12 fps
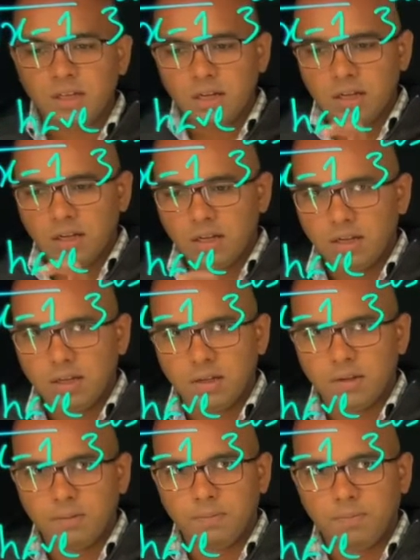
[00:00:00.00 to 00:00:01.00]

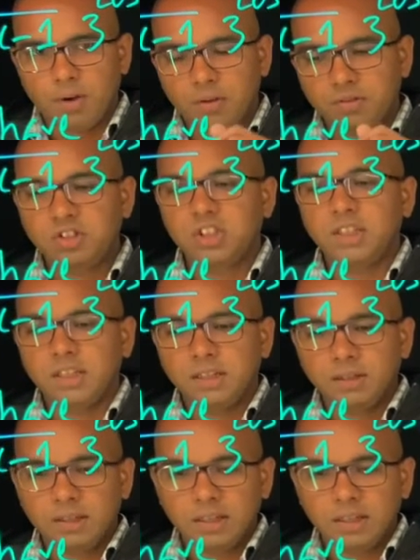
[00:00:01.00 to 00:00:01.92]
of 3